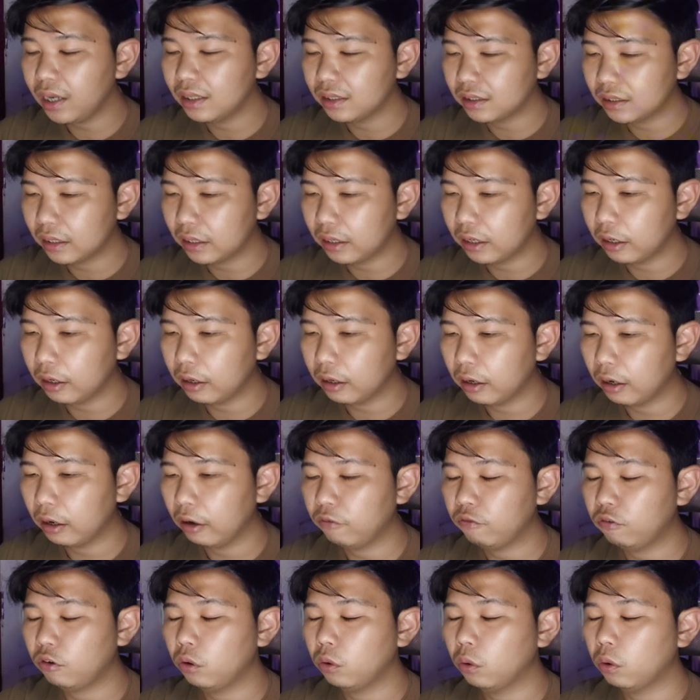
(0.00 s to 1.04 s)
easy
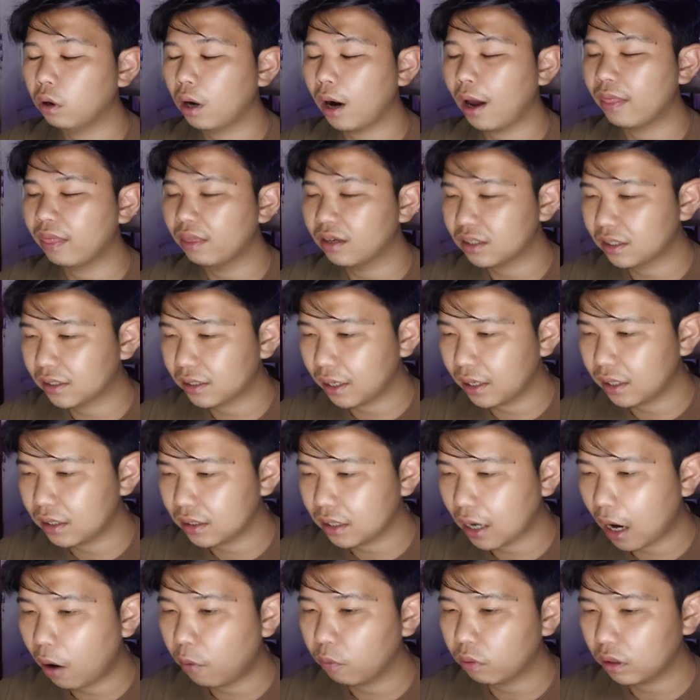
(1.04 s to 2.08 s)
if you
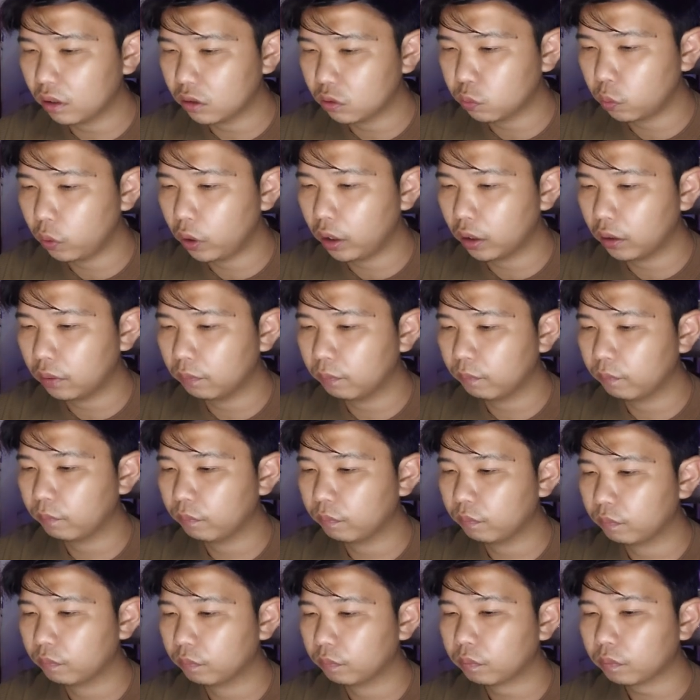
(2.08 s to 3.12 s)
understands how this works.
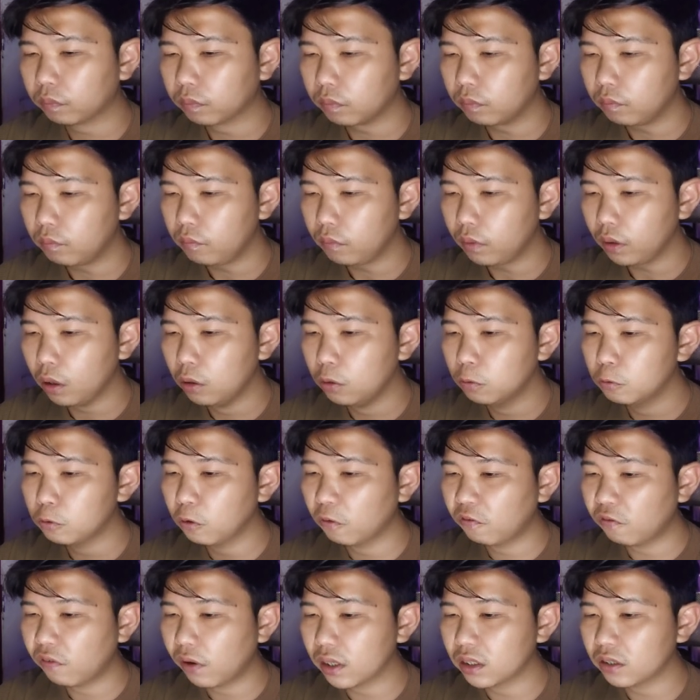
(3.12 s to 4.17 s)

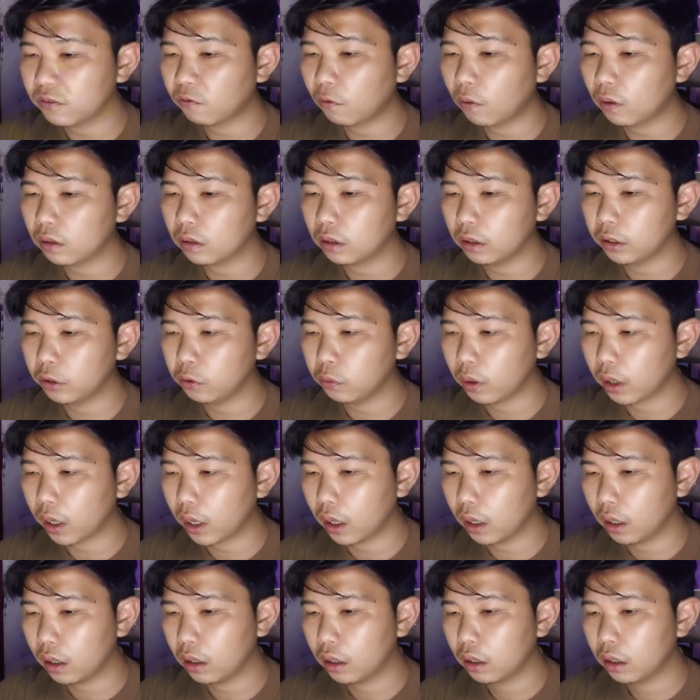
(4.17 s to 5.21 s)
So first for the
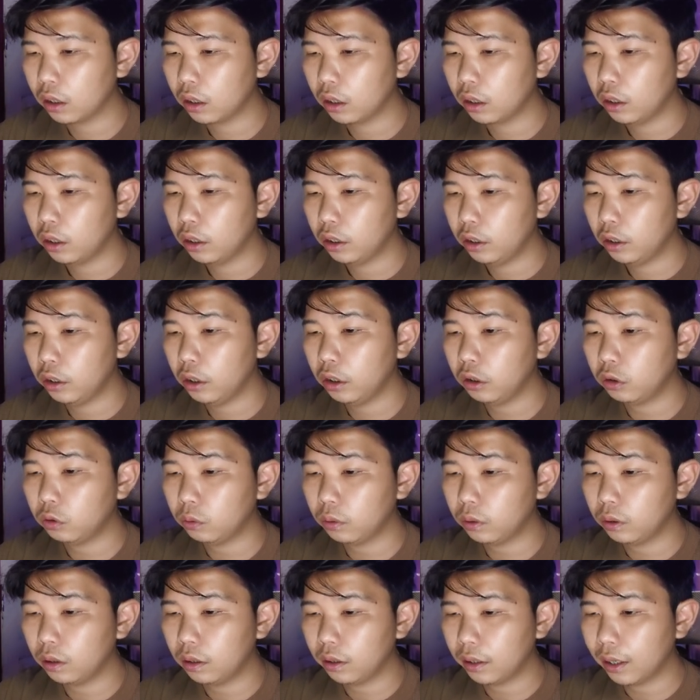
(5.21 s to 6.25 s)
URL, you need
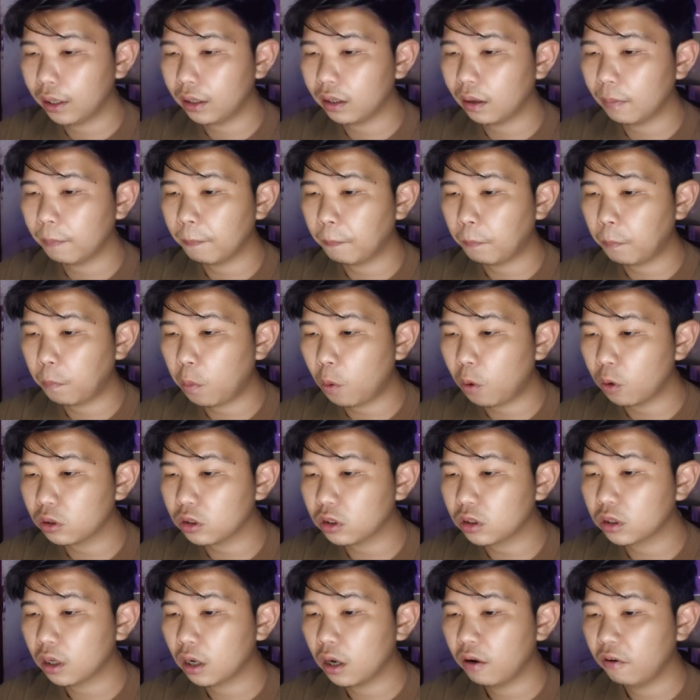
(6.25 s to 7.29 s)
to get the
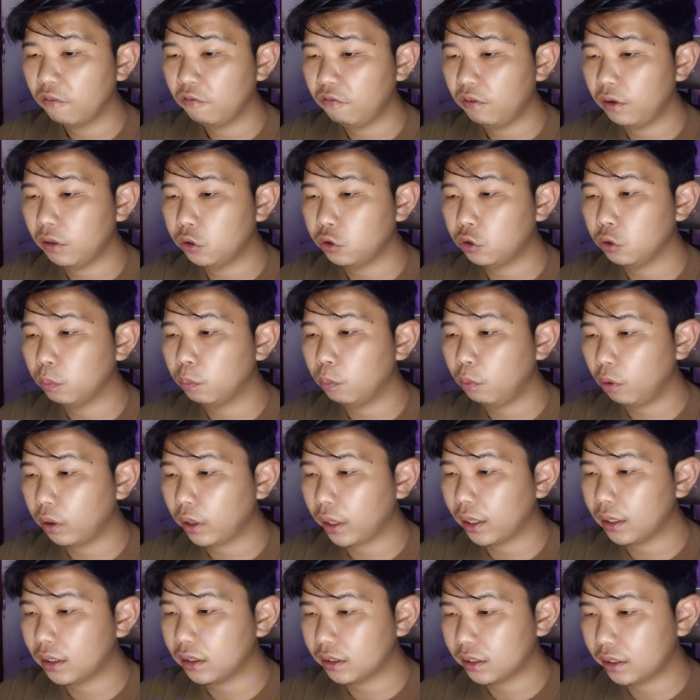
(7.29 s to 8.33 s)
post feature
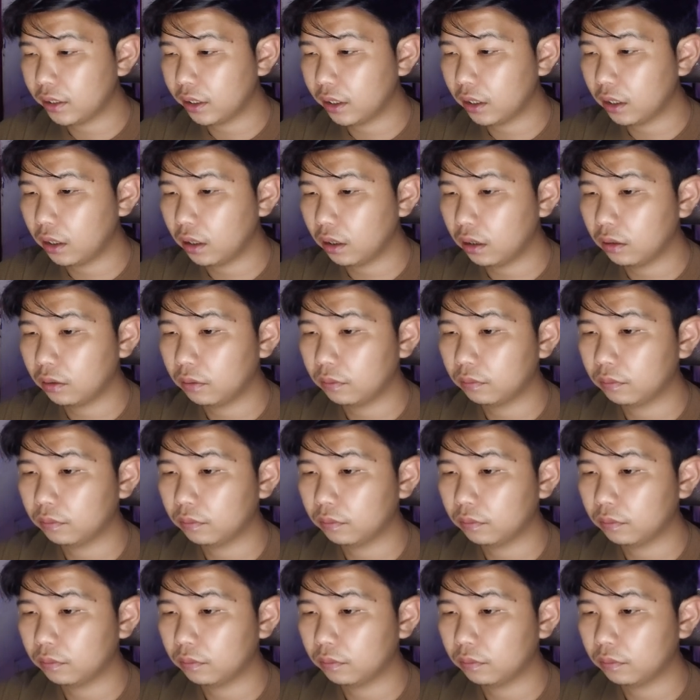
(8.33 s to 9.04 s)
bookings here.